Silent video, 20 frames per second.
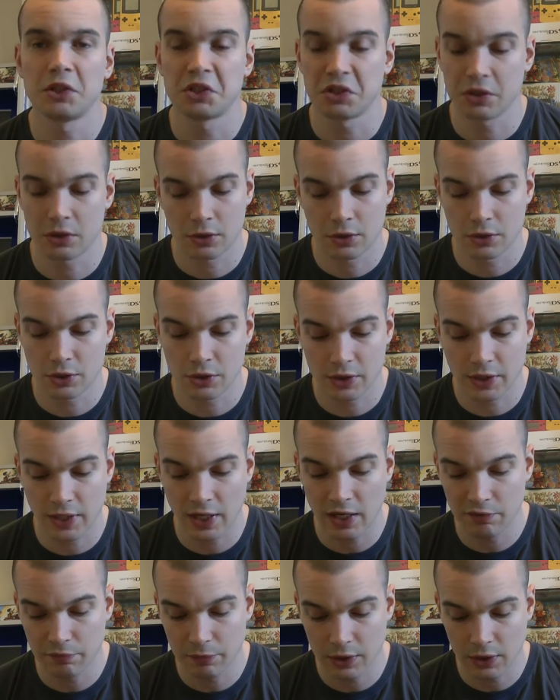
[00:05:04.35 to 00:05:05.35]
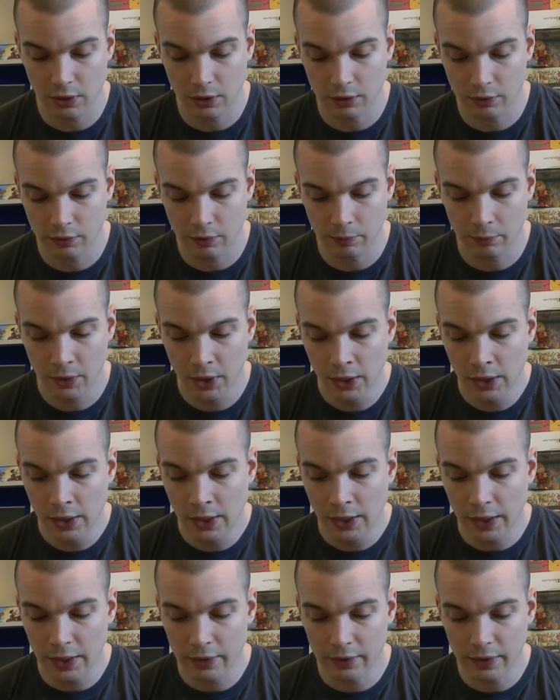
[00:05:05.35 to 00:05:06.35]
just gave me a load of them.
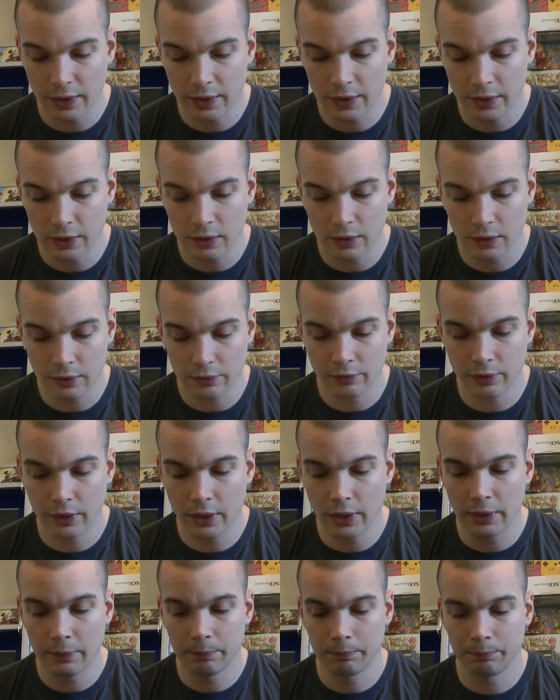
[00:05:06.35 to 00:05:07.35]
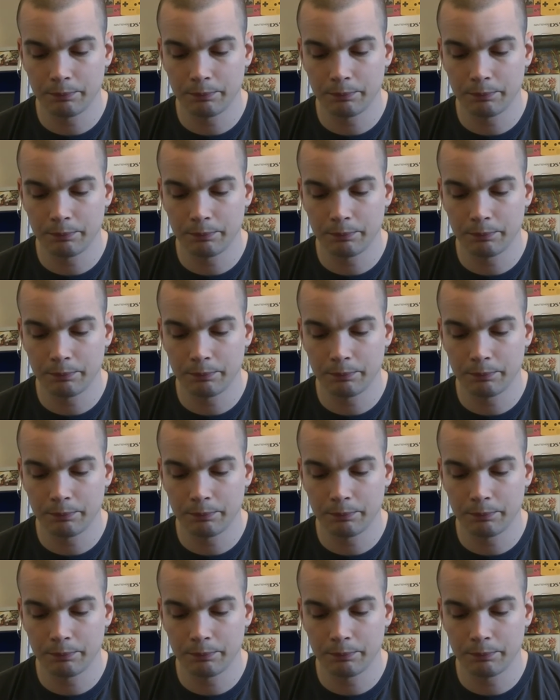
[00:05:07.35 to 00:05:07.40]
And they are